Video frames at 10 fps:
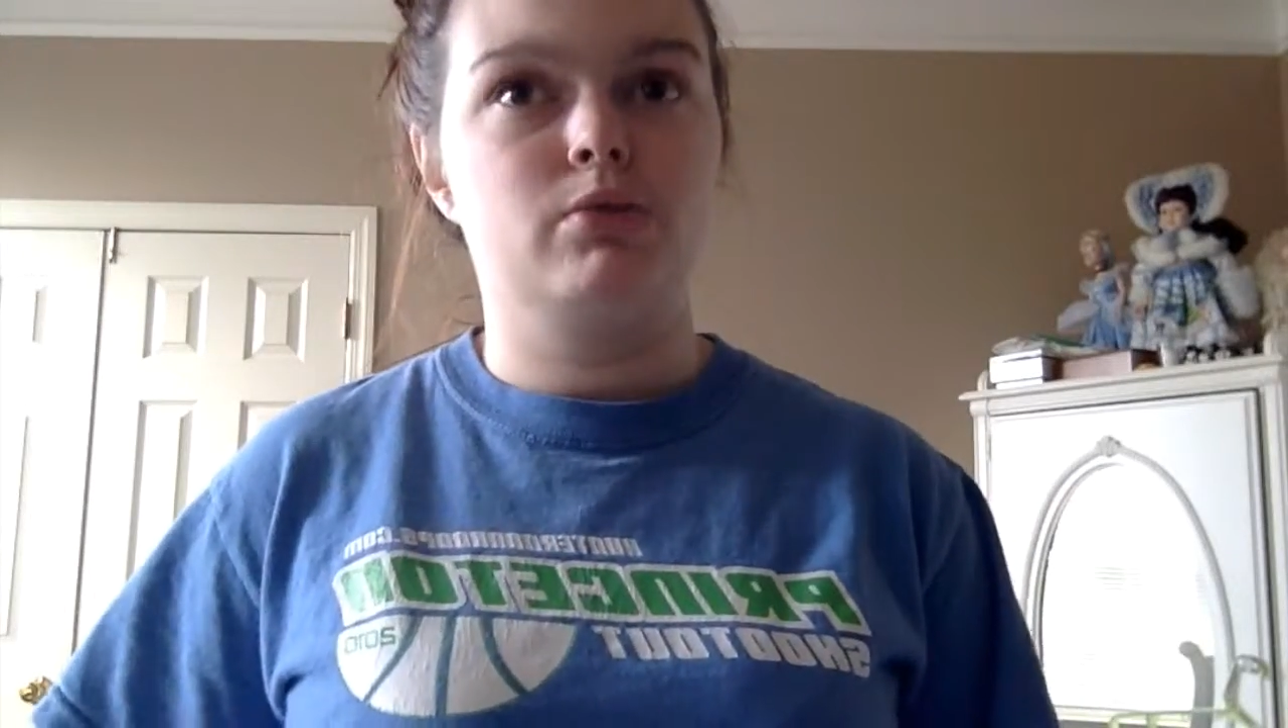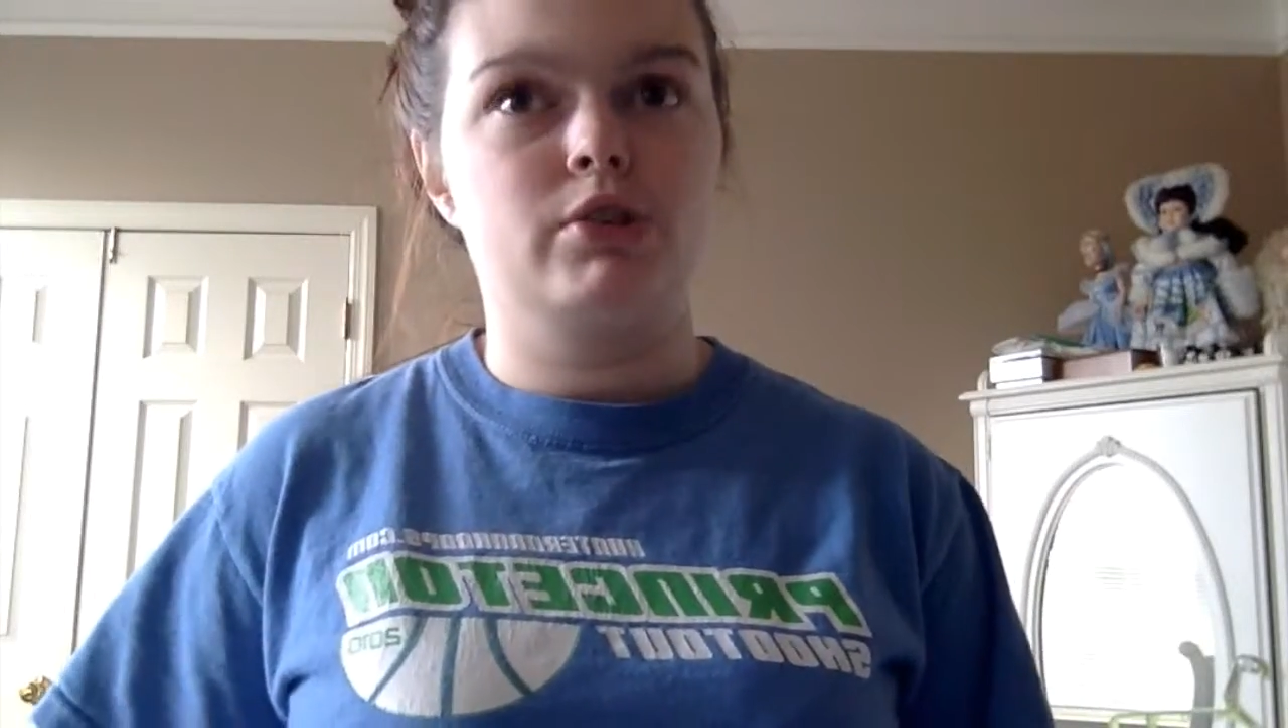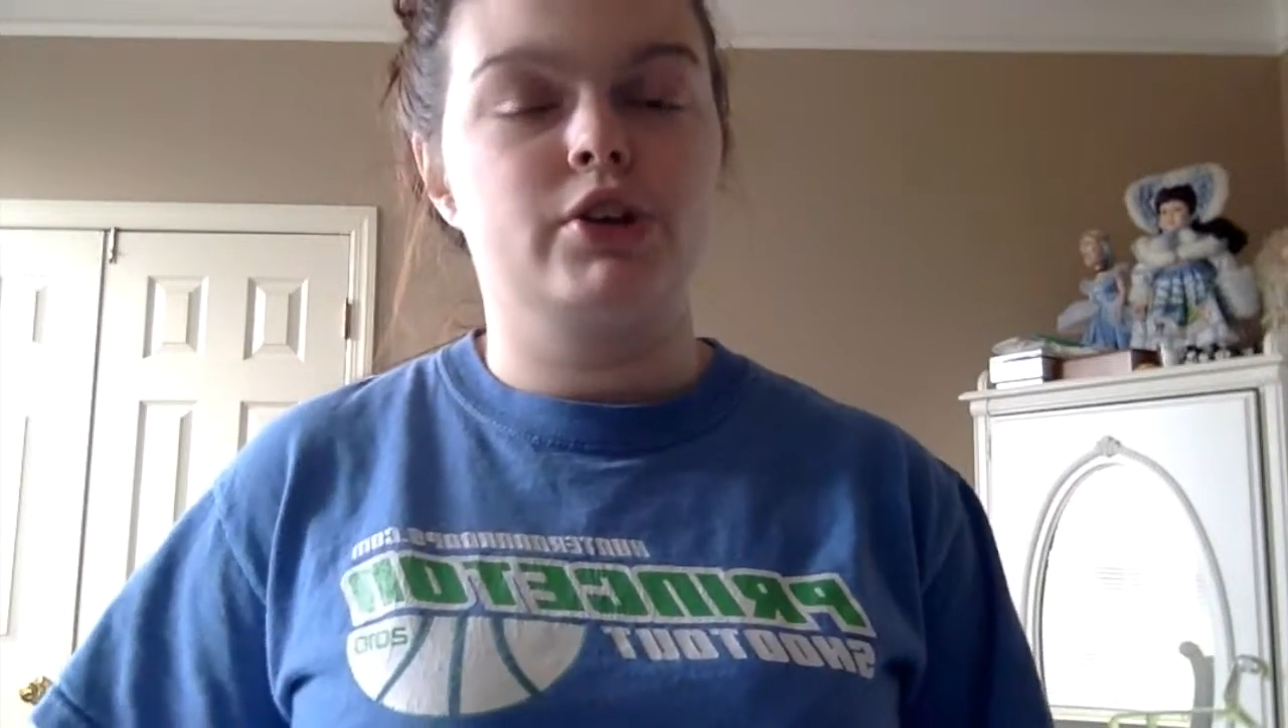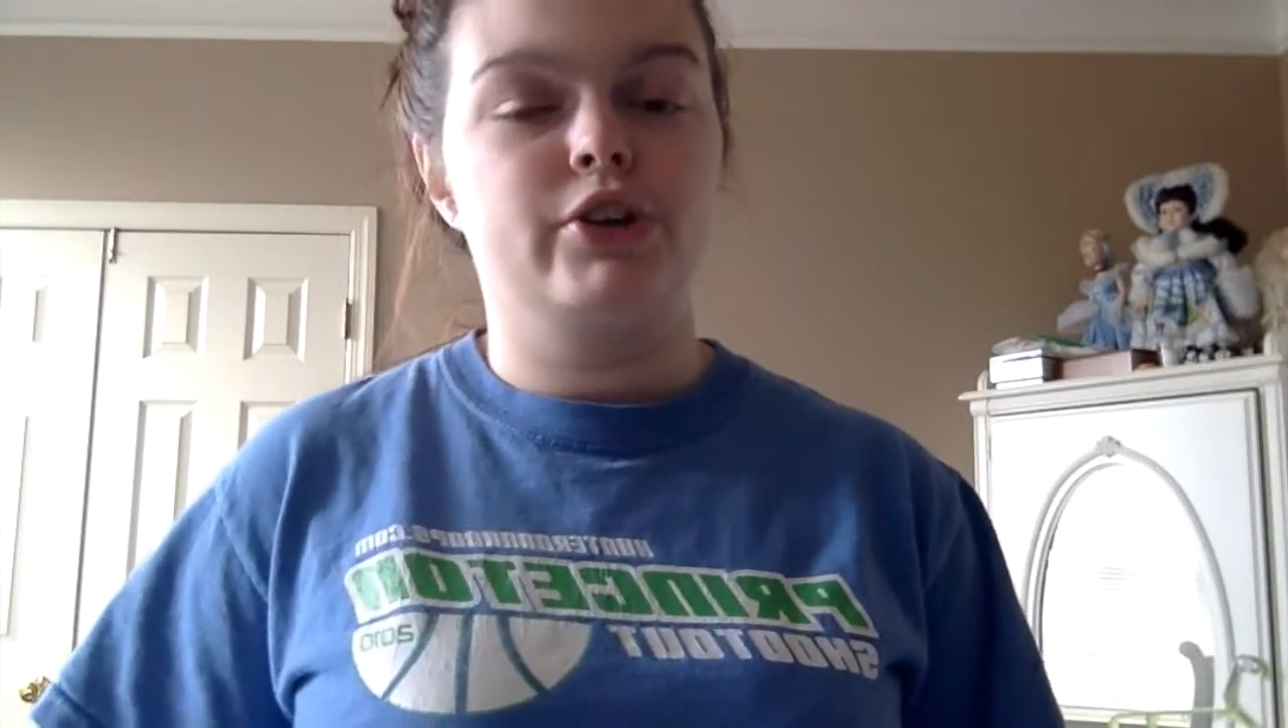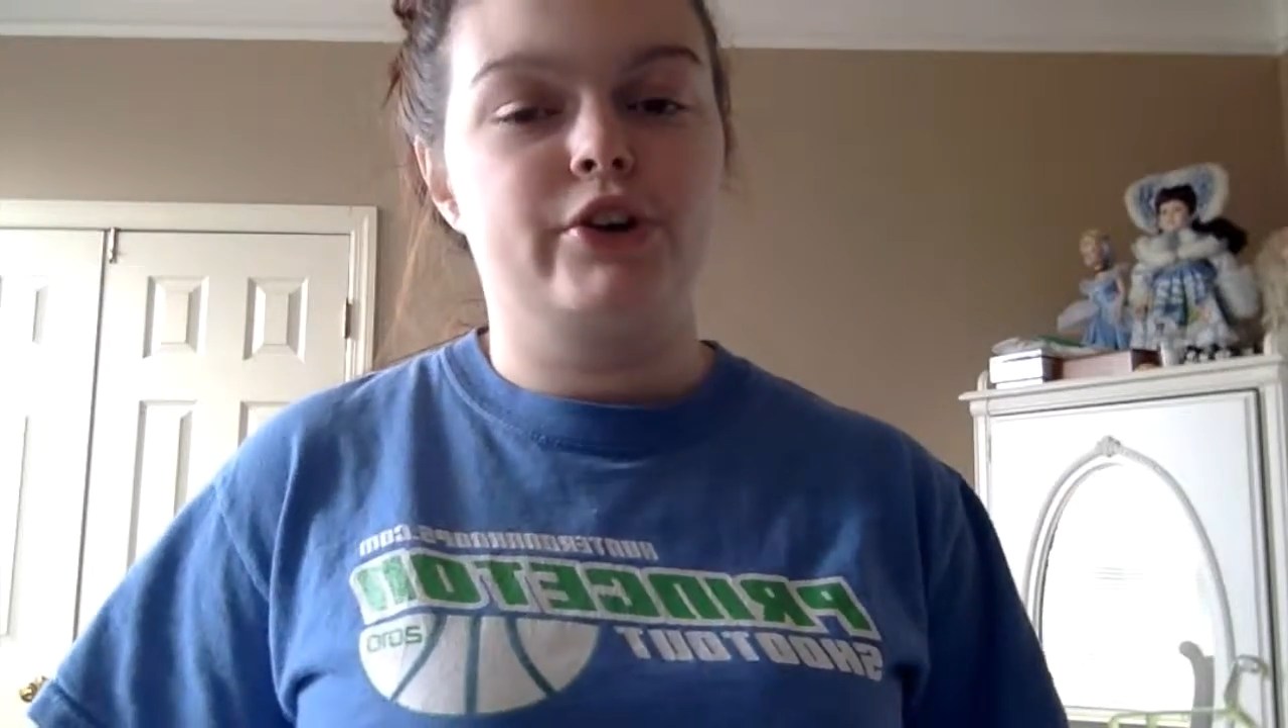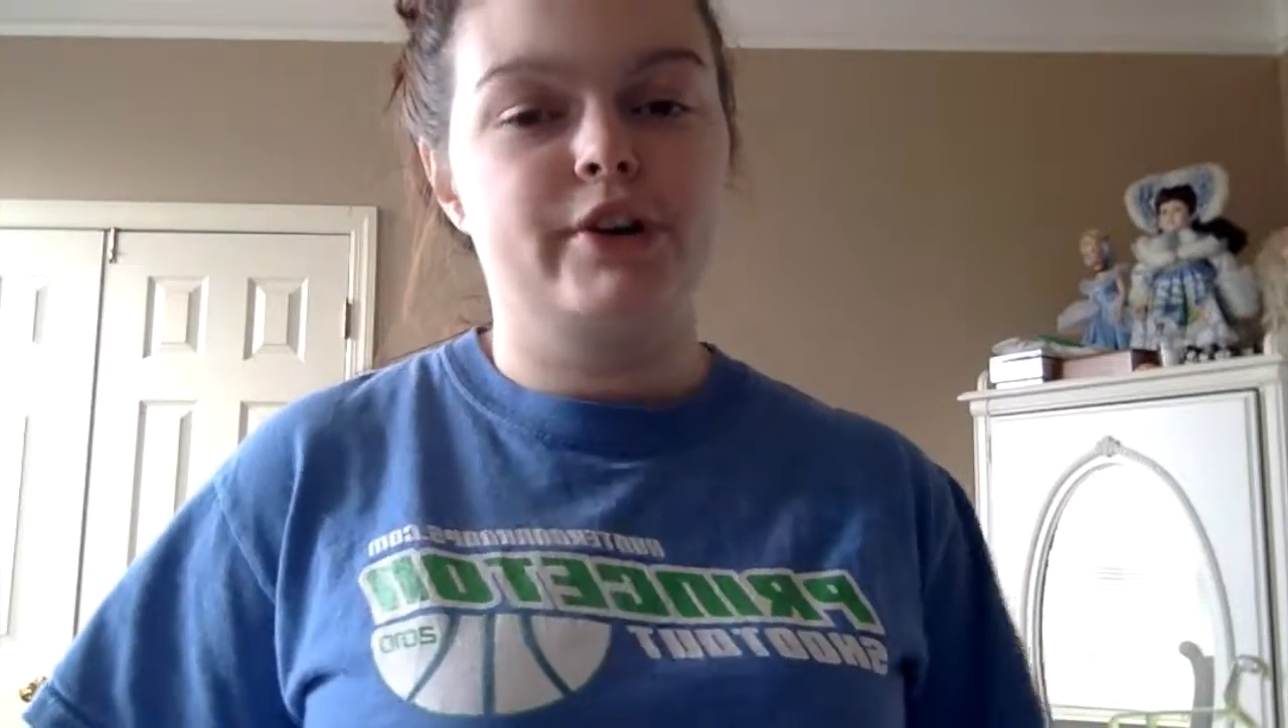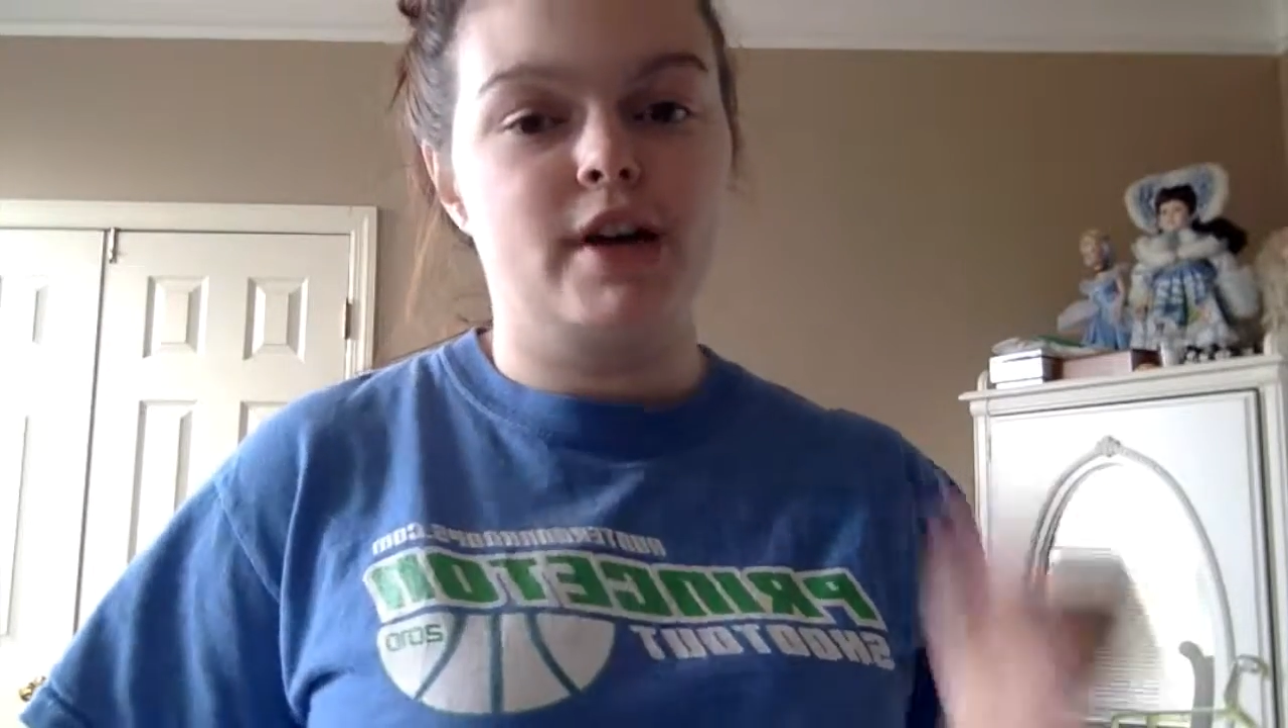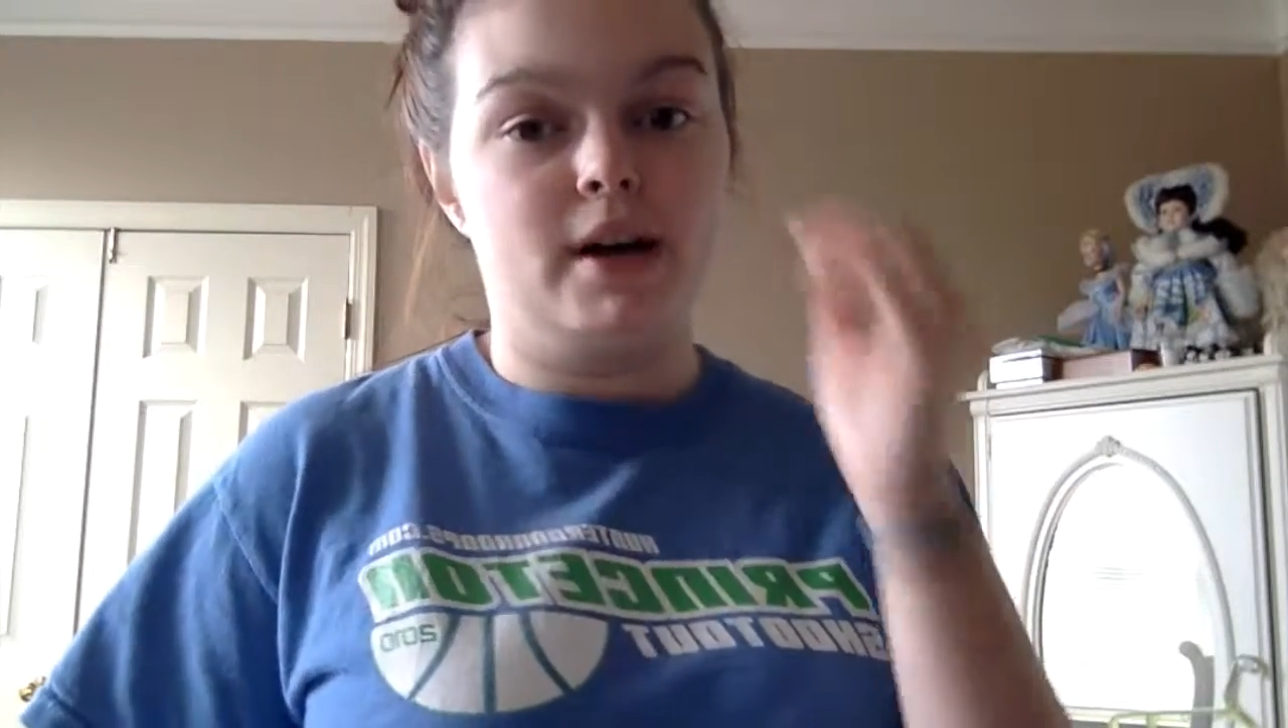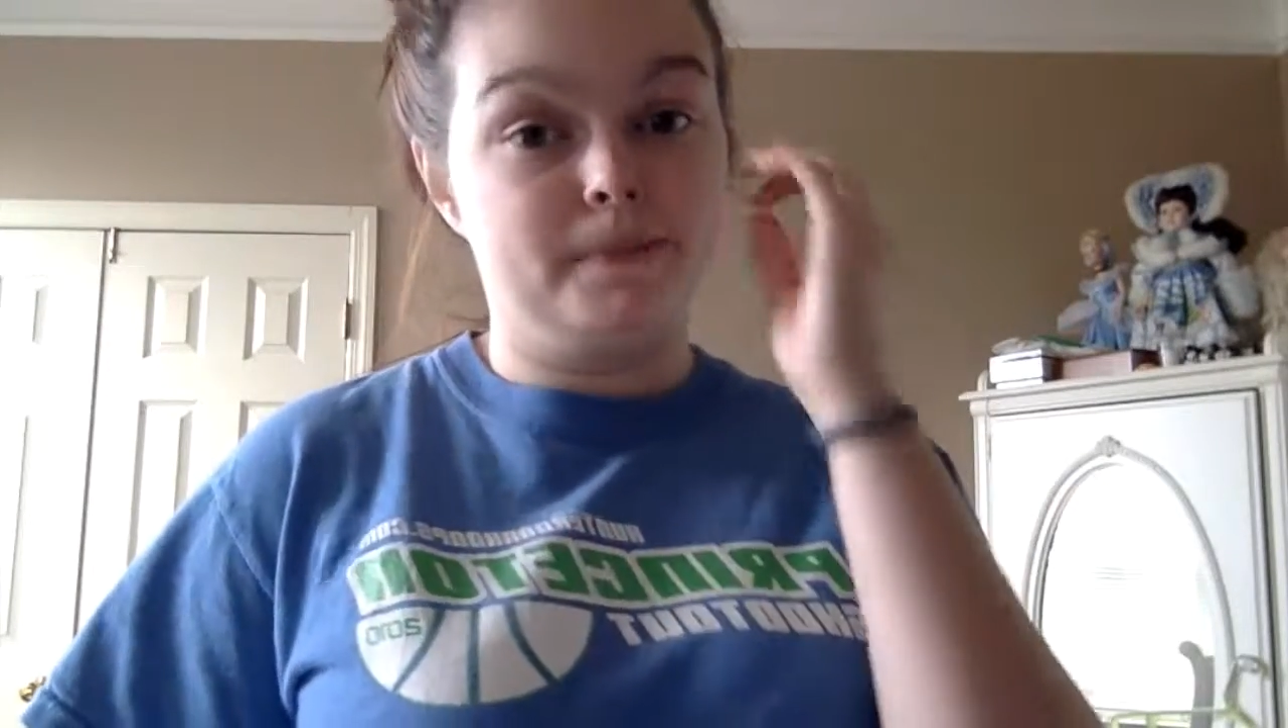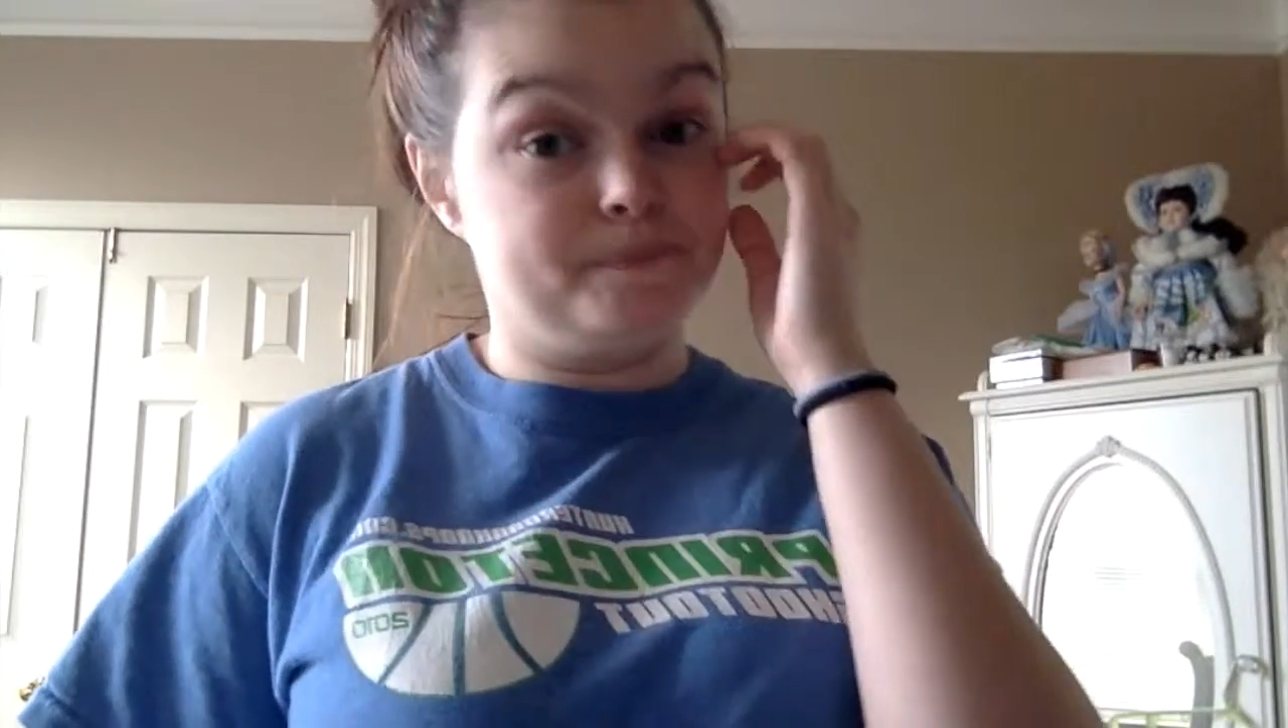really good.
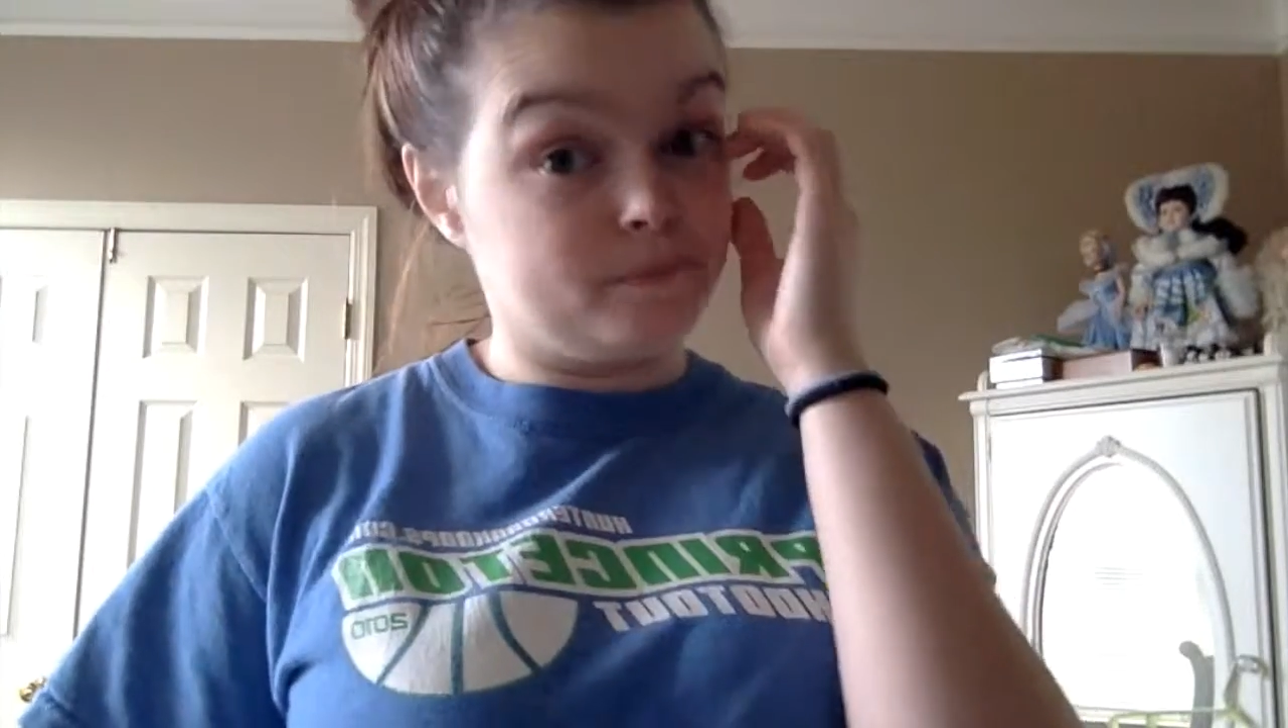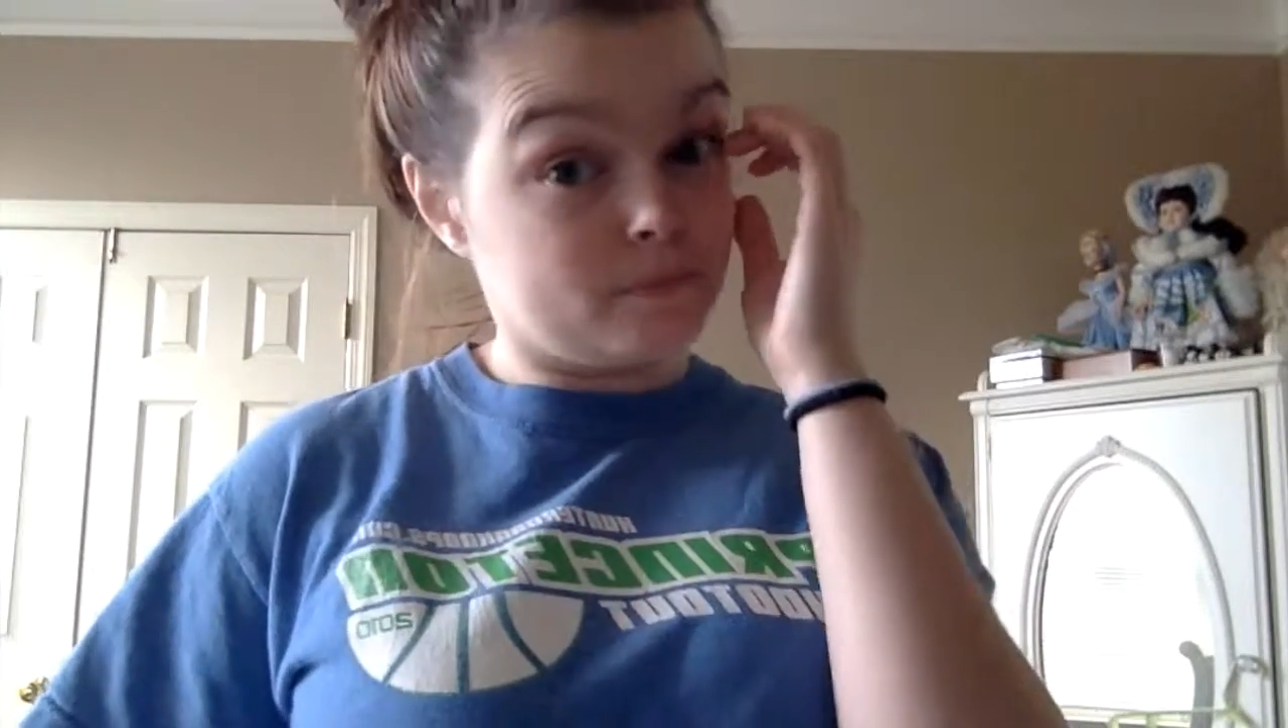Um,